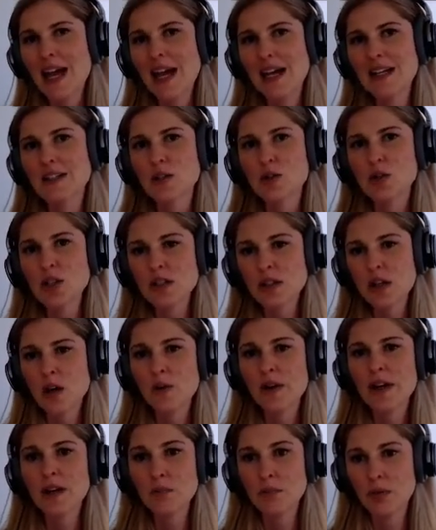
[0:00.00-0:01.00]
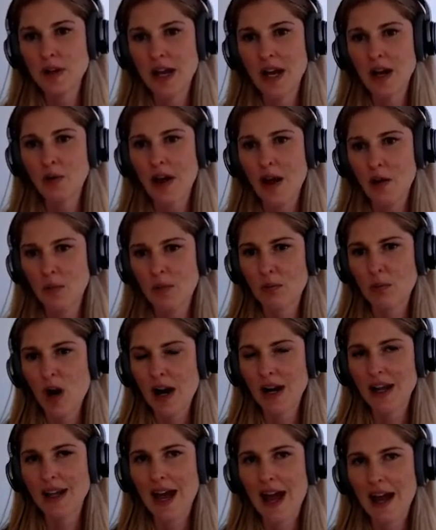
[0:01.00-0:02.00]
And so just go in and play around with
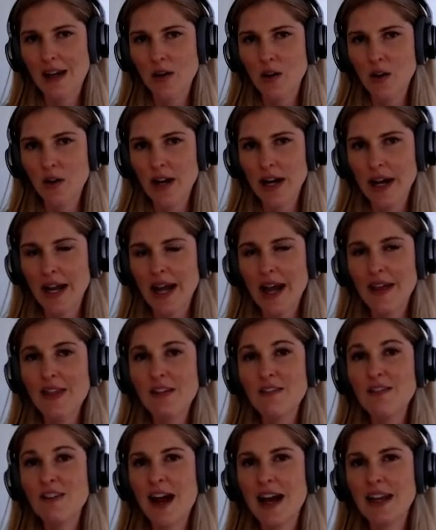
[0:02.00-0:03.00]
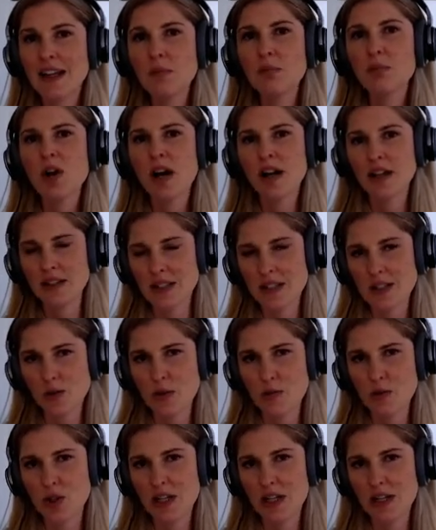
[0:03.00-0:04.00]
product category. And then finally, product
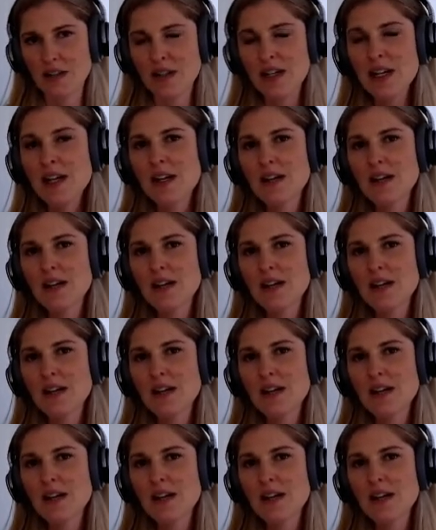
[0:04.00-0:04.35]
description.